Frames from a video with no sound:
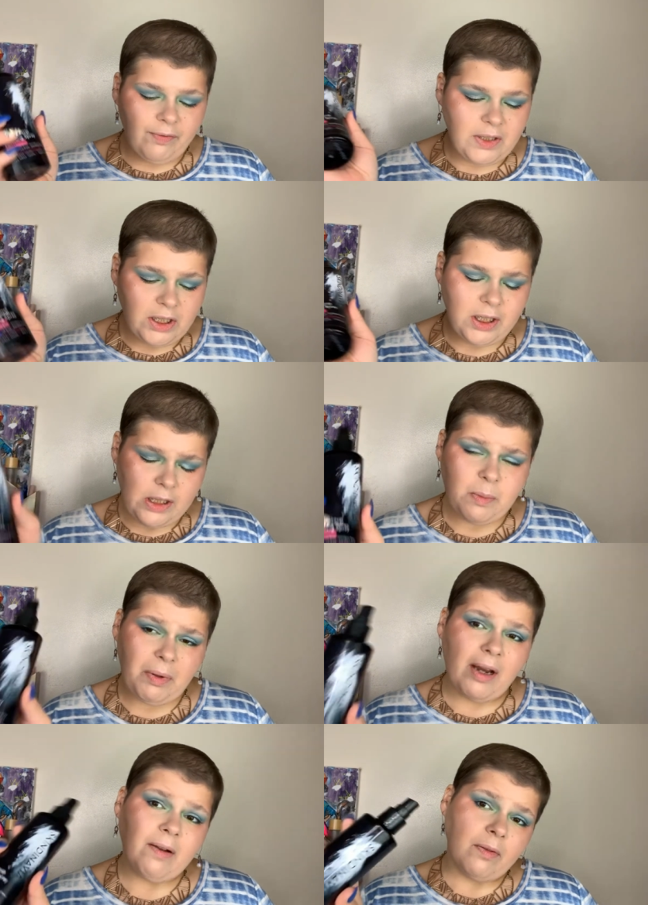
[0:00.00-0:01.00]
finishing
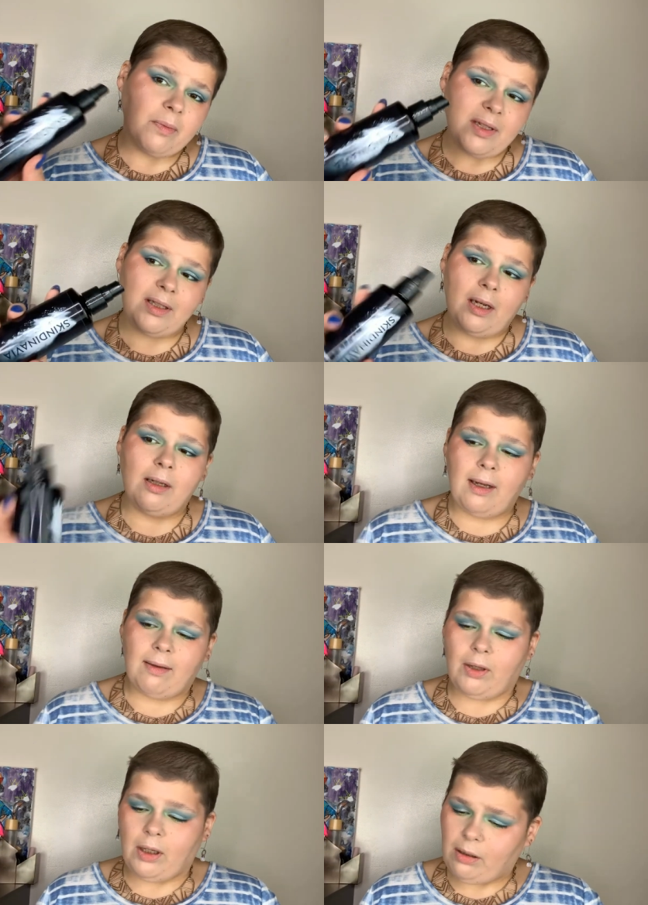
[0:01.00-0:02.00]
spray from
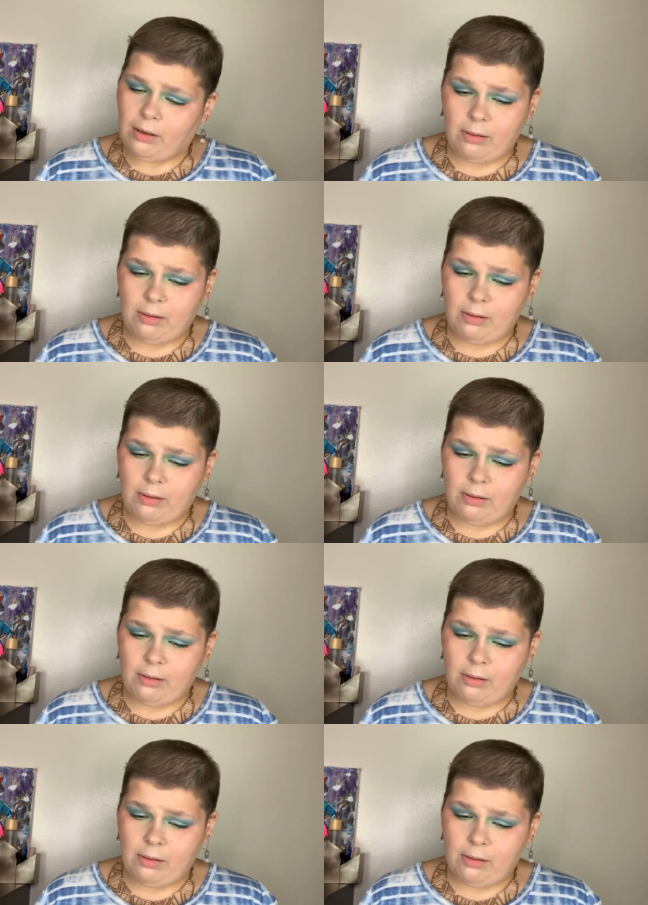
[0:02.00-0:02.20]
Skindinavia.